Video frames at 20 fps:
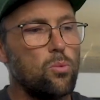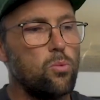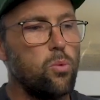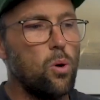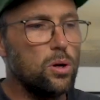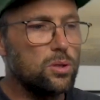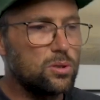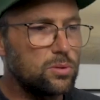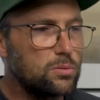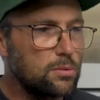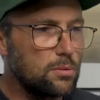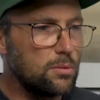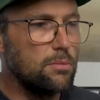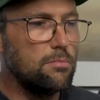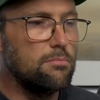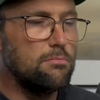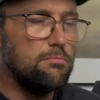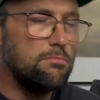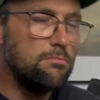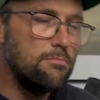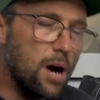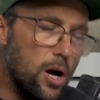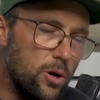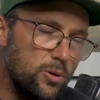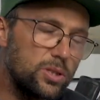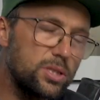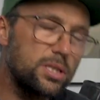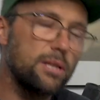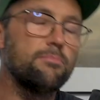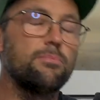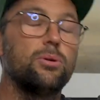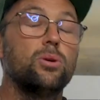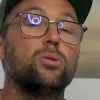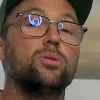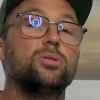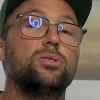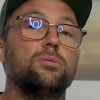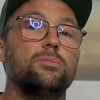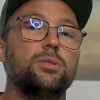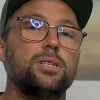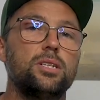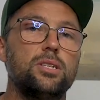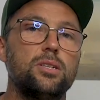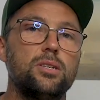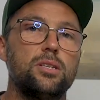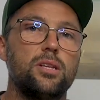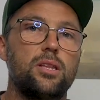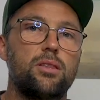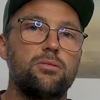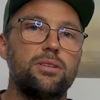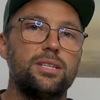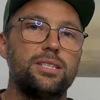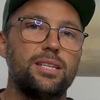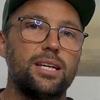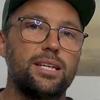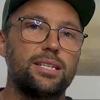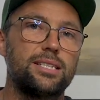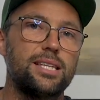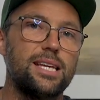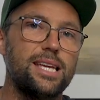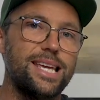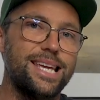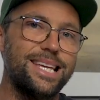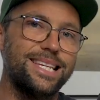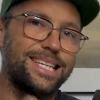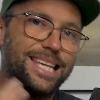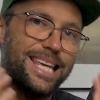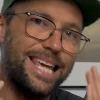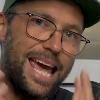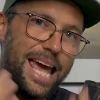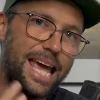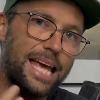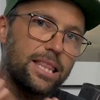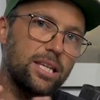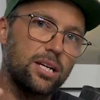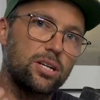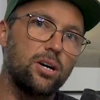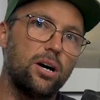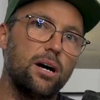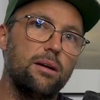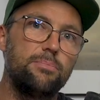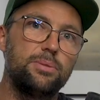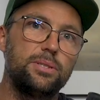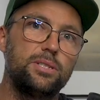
What's most important when you're doing the 360 is getting the kite